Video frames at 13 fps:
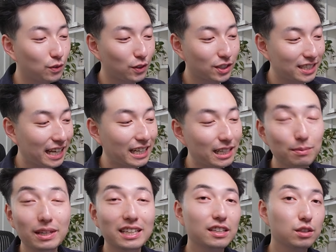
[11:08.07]
for sending
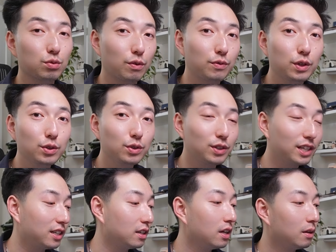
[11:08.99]
me this review
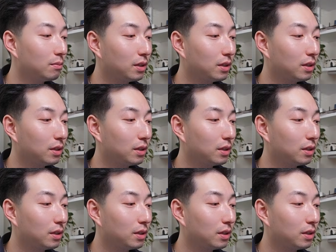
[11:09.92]
unit,